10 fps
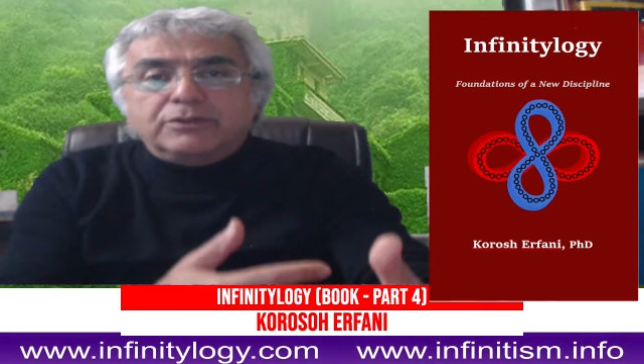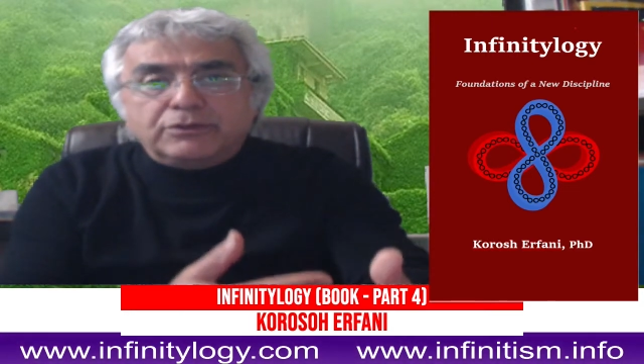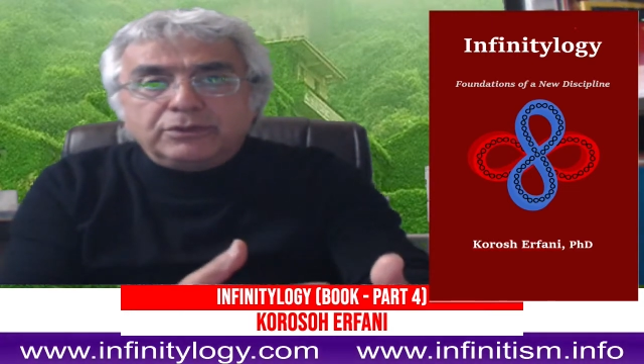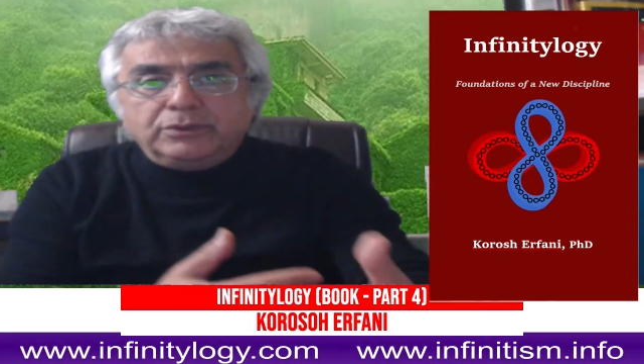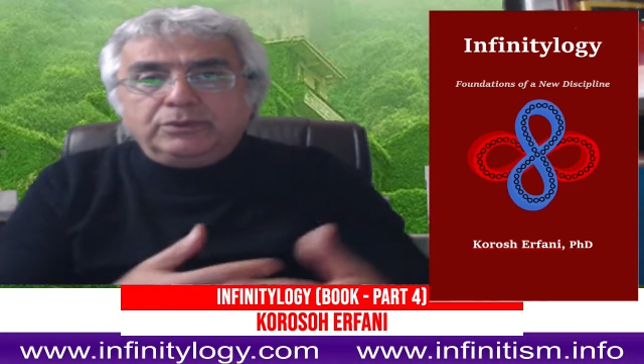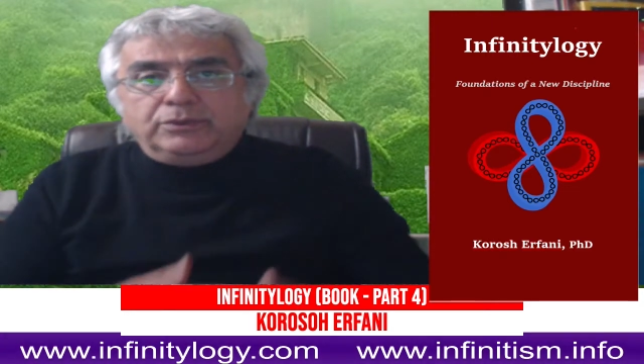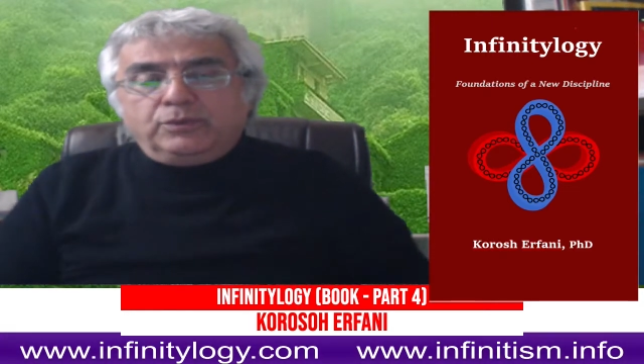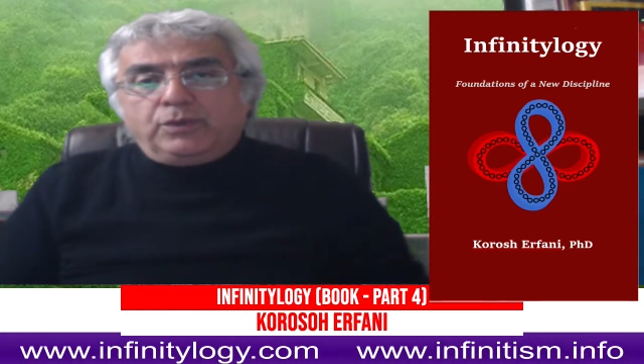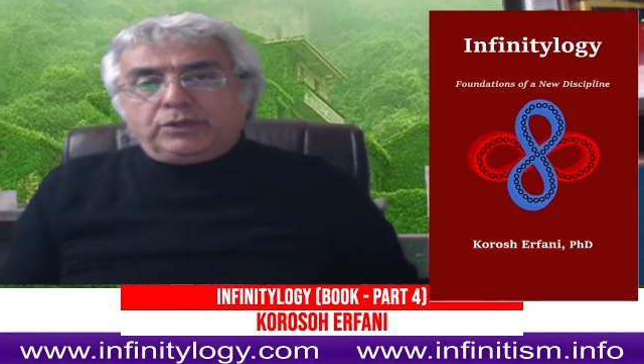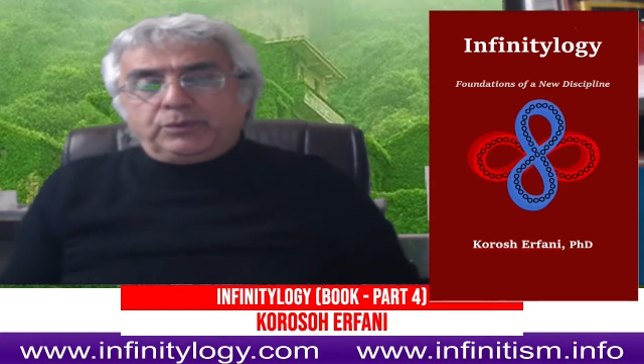through
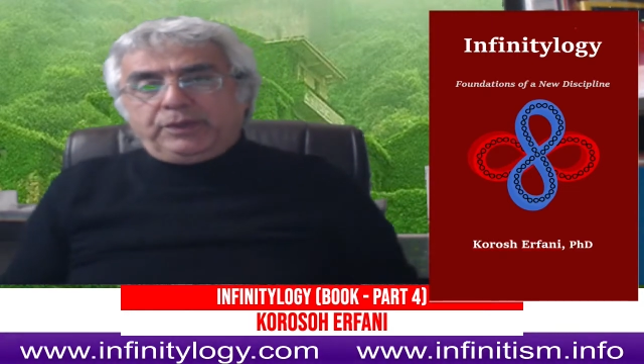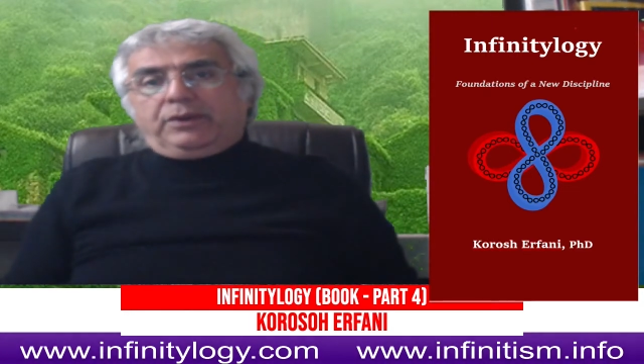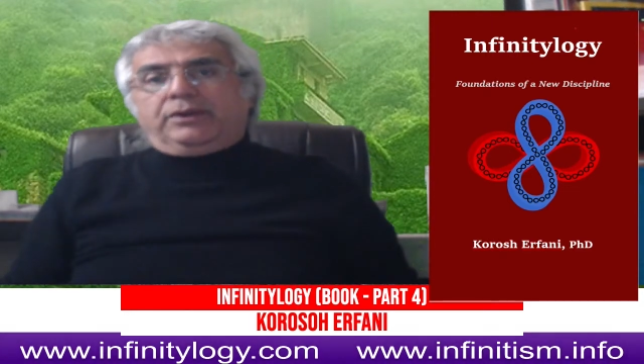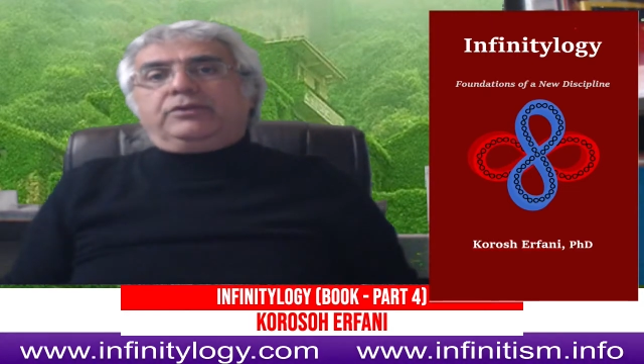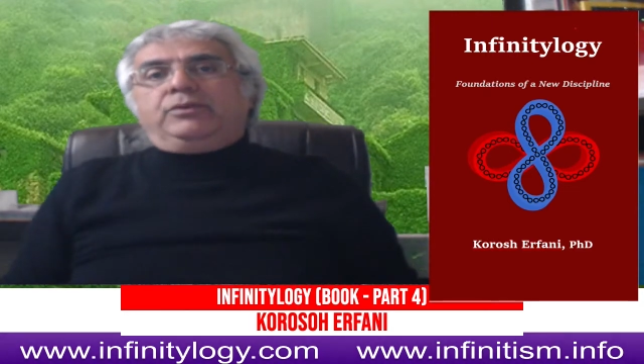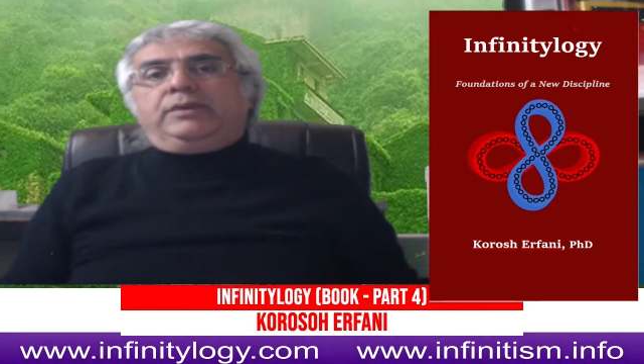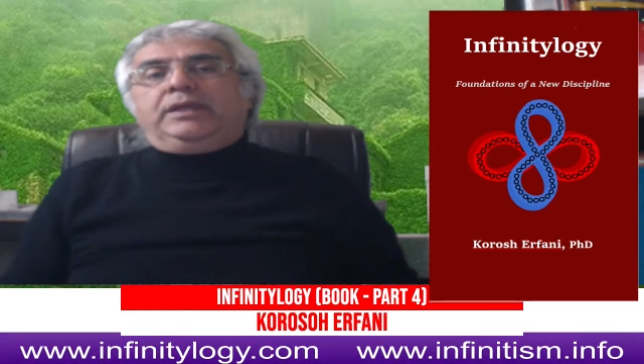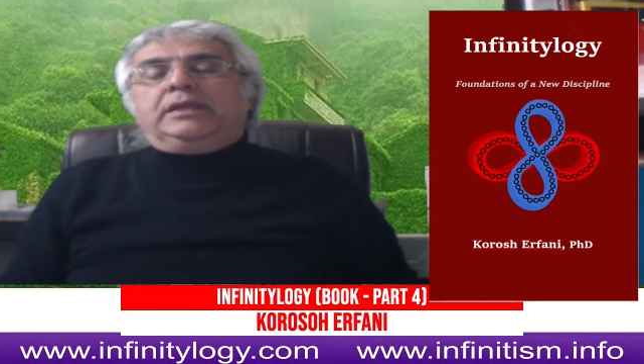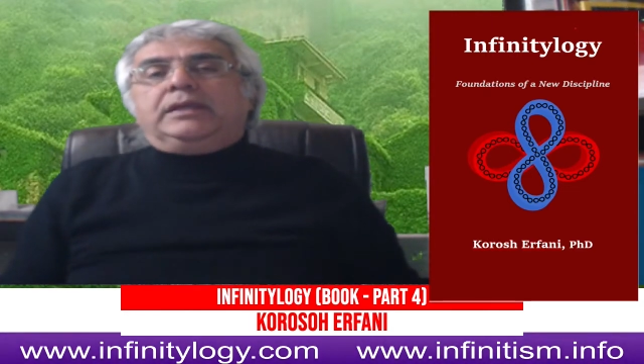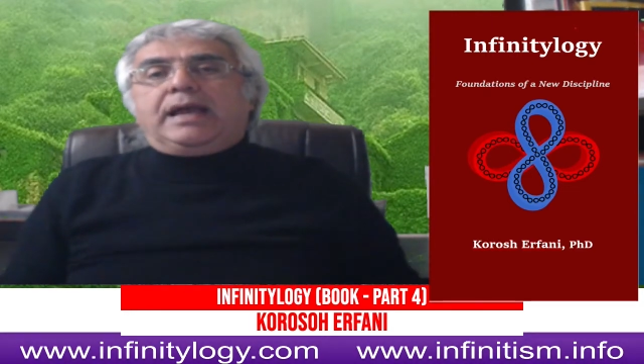what we are
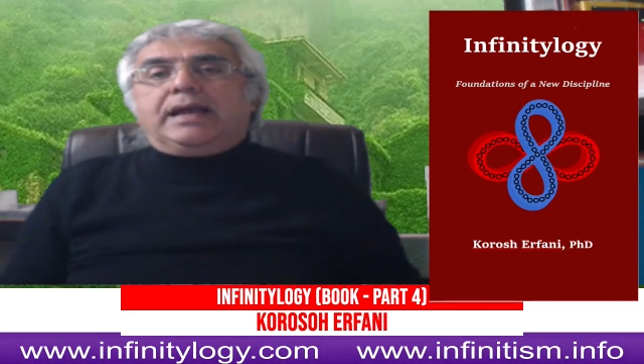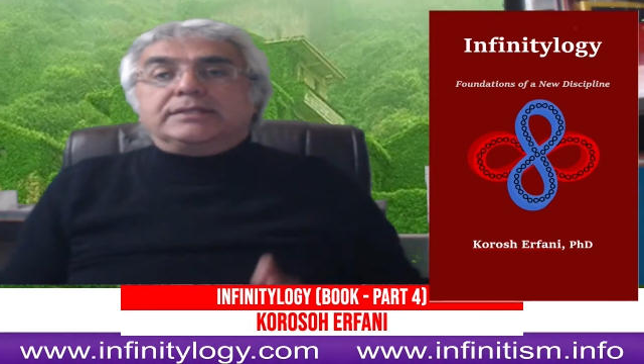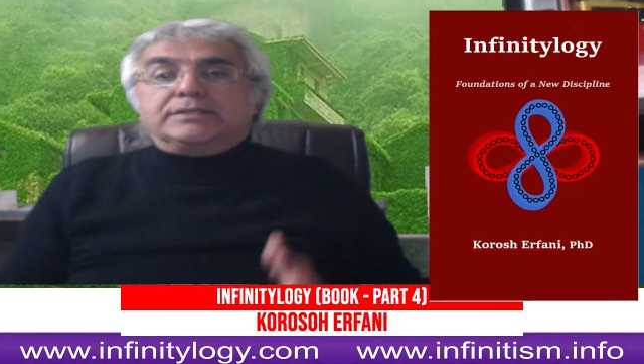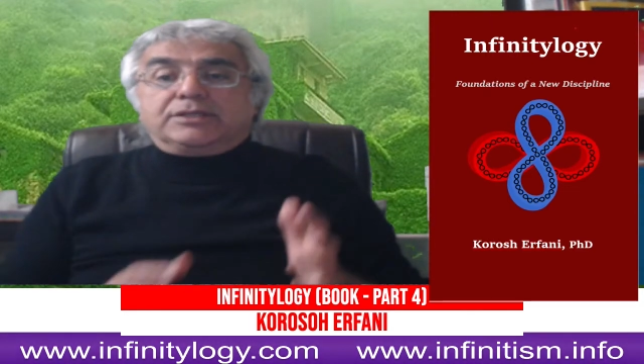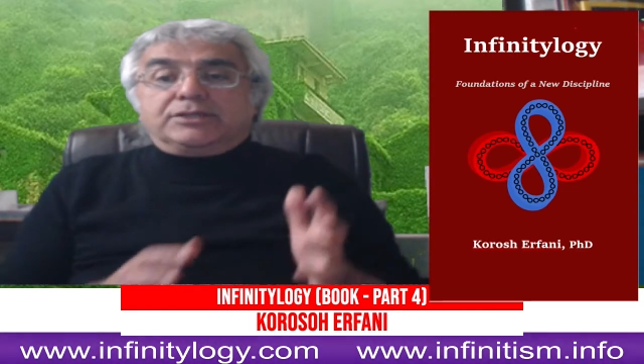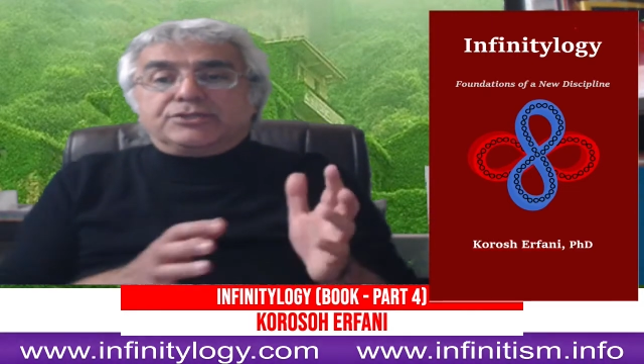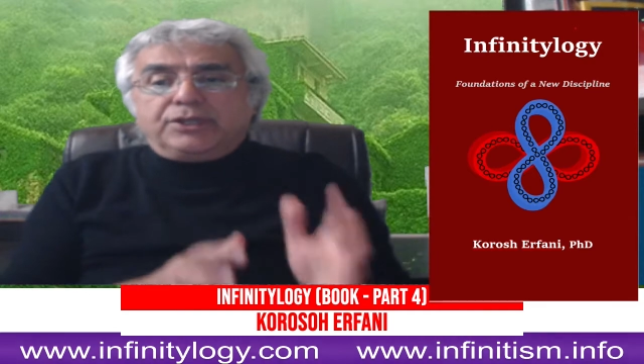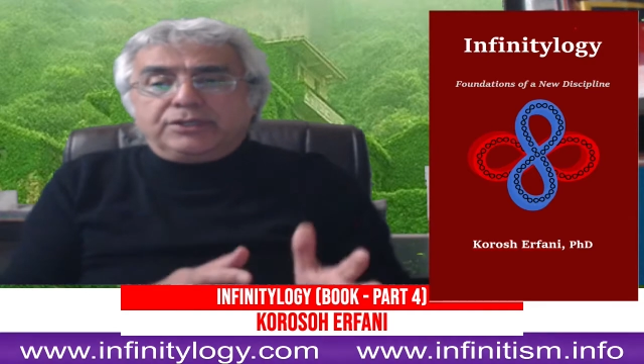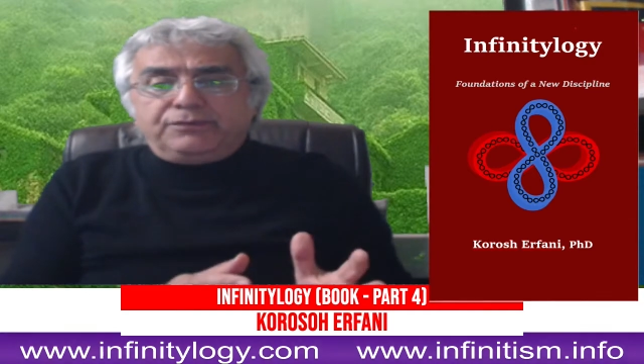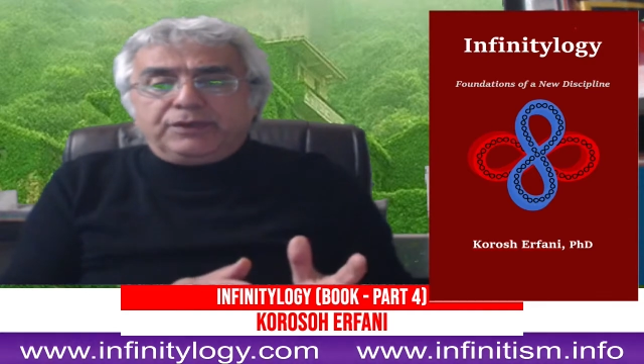doing as
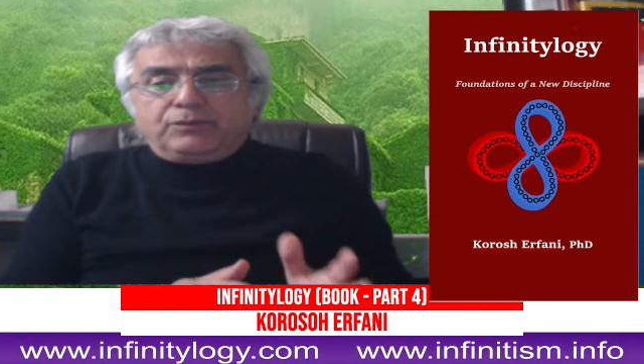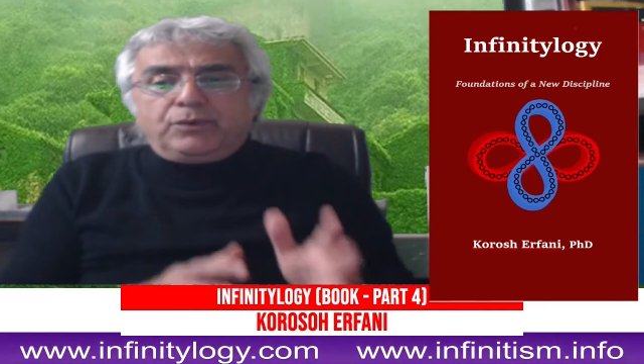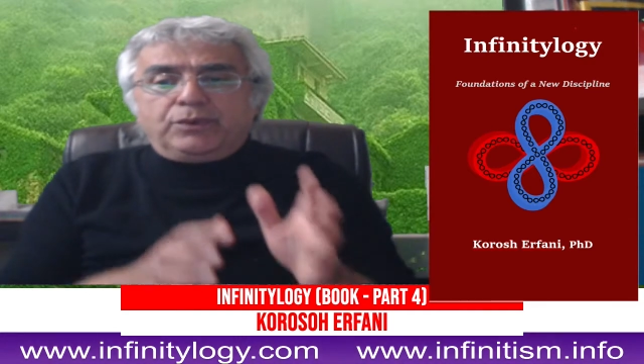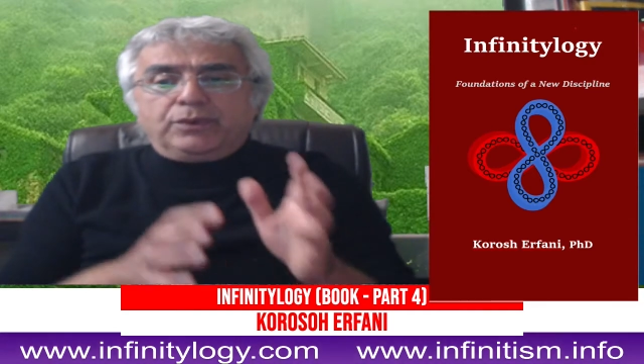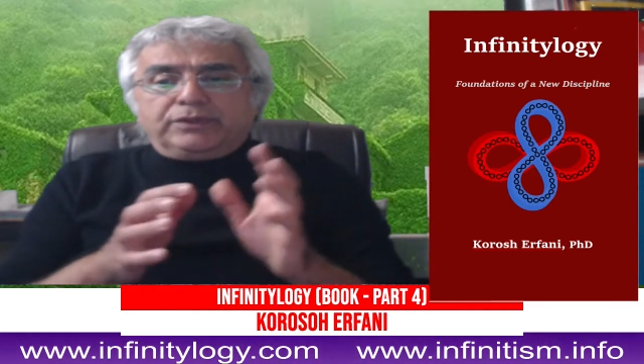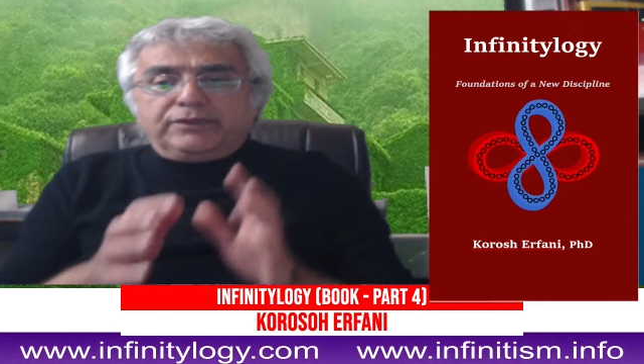scientific work,